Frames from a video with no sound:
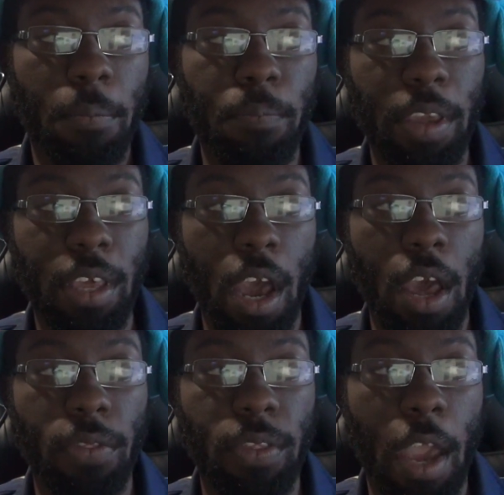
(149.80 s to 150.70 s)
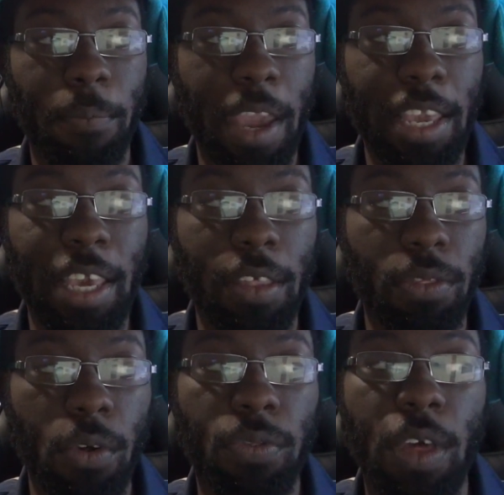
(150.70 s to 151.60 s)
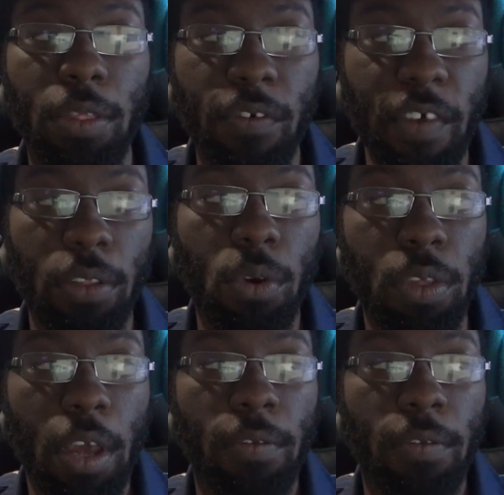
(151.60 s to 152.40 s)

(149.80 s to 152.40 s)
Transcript: Because there are many cases of sex offenders